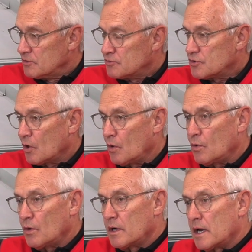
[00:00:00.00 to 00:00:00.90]

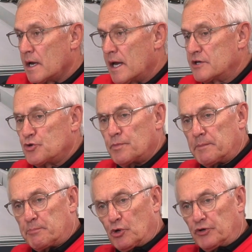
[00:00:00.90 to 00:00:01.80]
So as you've
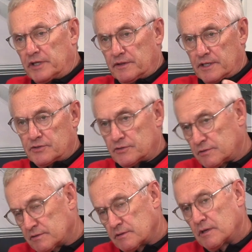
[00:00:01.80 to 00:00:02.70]
been building
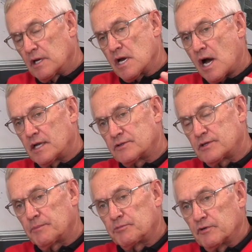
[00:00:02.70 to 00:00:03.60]
this
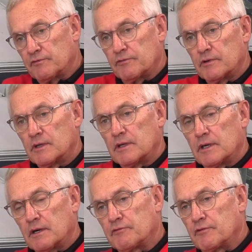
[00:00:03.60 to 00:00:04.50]
concept
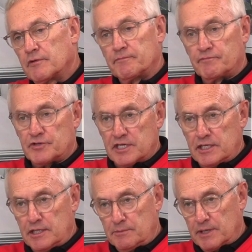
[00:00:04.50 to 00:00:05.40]
of
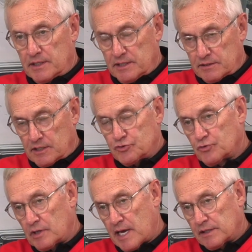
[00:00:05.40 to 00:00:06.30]
team and
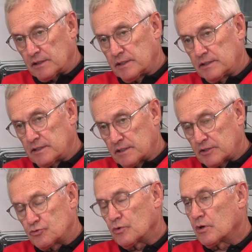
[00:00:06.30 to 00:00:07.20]
industrial athlete and
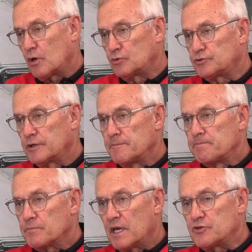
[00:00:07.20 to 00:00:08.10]
industrial coach,
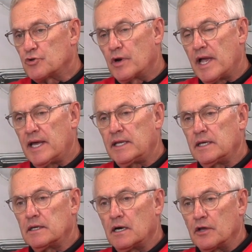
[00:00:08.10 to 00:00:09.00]
is there
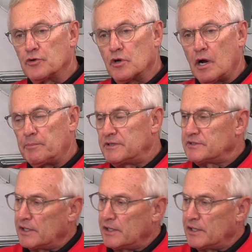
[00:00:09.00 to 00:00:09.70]
any other companies?